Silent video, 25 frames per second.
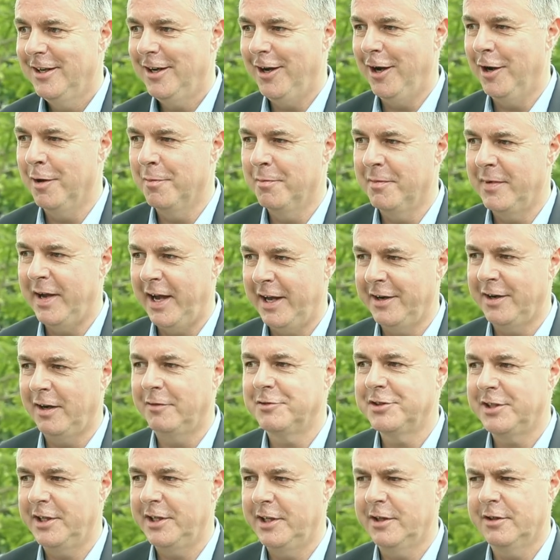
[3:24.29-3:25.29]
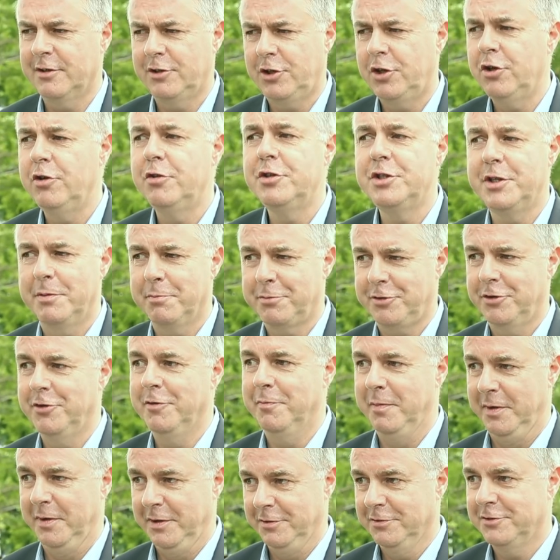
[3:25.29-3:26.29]
and I've seen huge
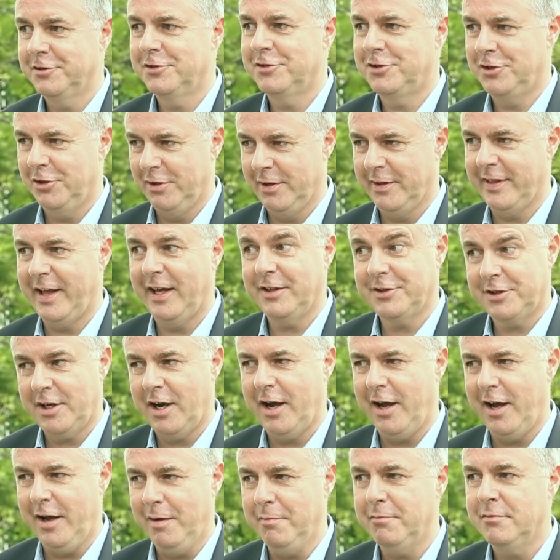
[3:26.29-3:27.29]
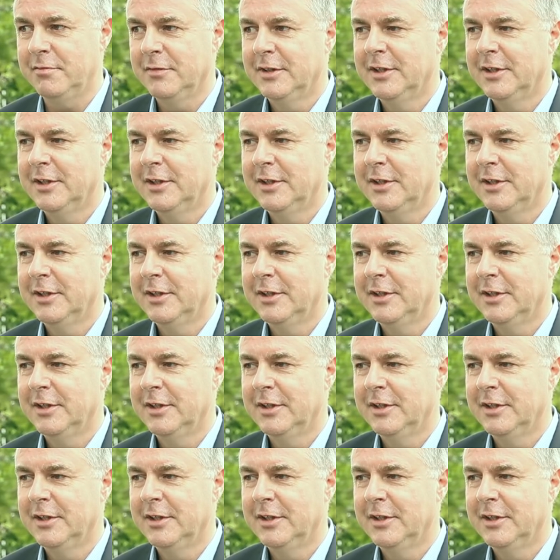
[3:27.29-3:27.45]
improvements during that time.